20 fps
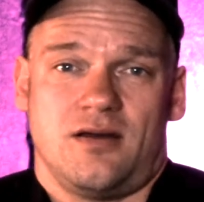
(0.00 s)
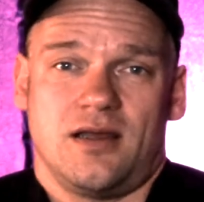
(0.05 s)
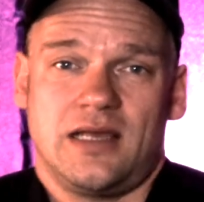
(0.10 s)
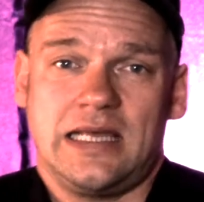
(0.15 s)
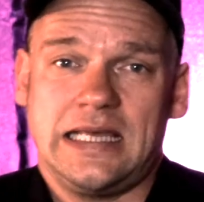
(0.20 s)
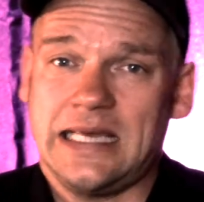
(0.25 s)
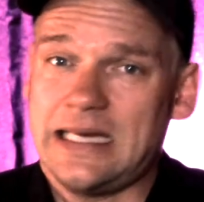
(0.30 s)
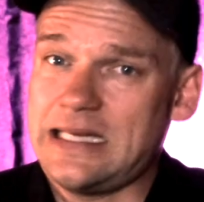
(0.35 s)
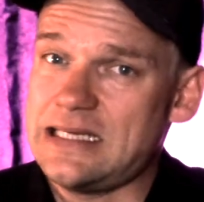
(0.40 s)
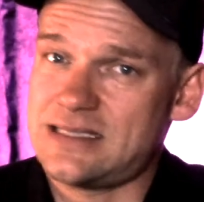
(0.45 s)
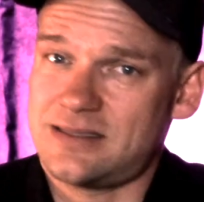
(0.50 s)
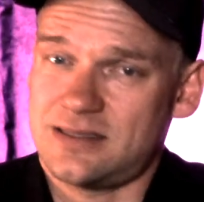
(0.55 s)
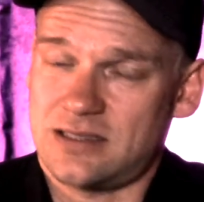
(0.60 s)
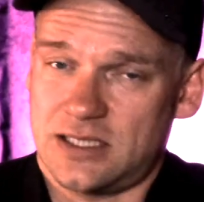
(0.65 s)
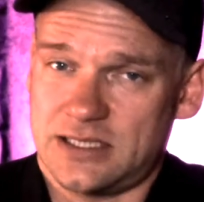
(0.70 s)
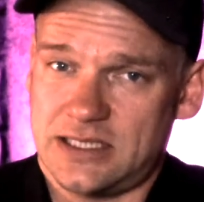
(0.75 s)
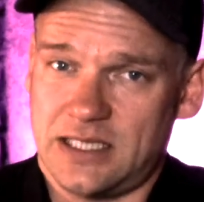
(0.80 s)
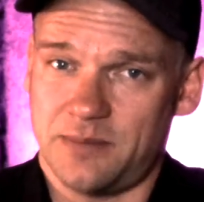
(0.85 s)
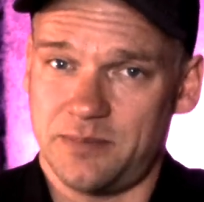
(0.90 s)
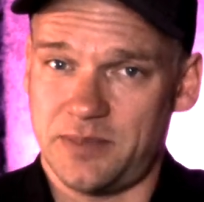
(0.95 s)
kiddie
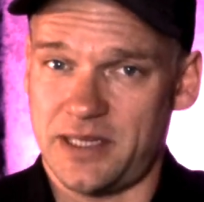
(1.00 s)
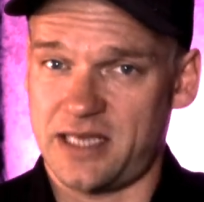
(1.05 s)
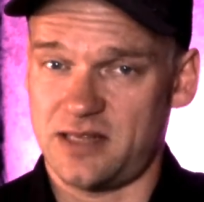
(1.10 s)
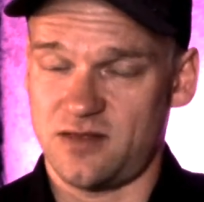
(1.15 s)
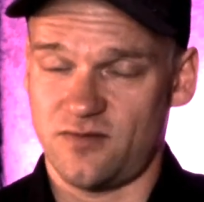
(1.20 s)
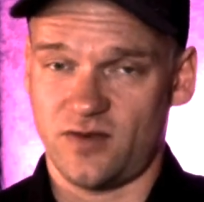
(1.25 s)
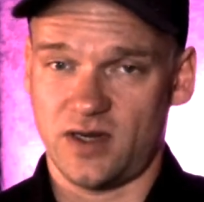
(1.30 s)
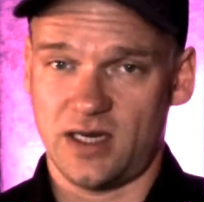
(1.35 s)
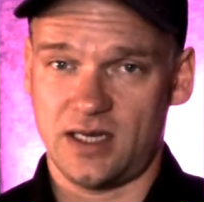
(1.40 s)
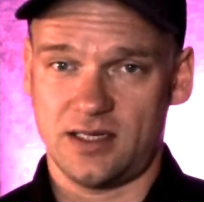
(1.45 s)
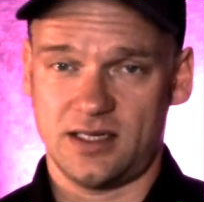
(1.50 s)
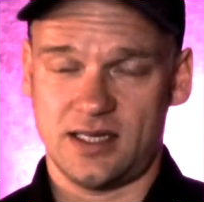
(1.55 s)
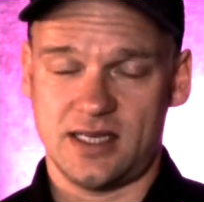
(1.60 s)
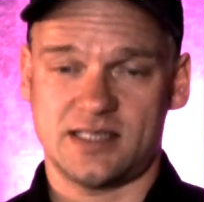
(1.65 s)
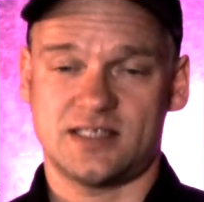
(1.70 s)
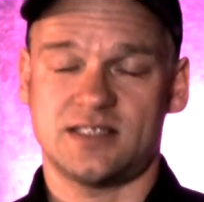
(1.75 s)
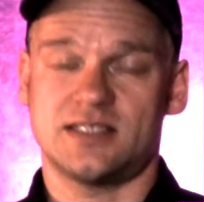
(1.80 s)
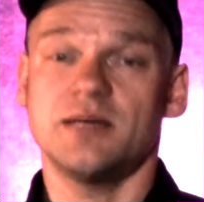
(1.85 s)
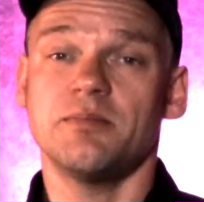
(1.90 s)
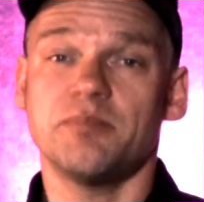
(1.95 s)
starting playing the violin
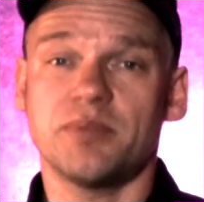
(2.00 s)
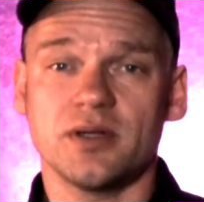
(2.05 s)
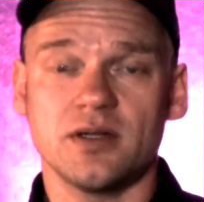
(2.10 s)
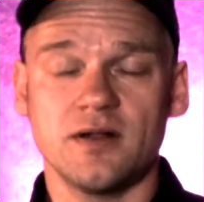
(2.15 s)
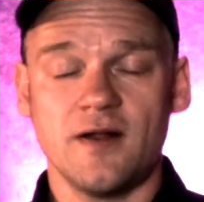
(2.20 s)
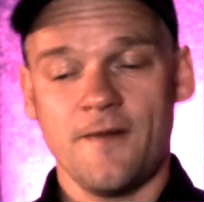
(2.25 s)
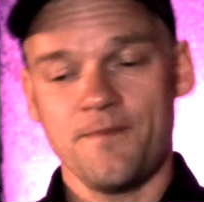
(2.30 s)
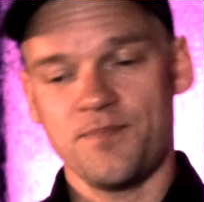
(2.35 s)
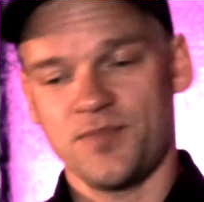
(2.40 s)
is simple.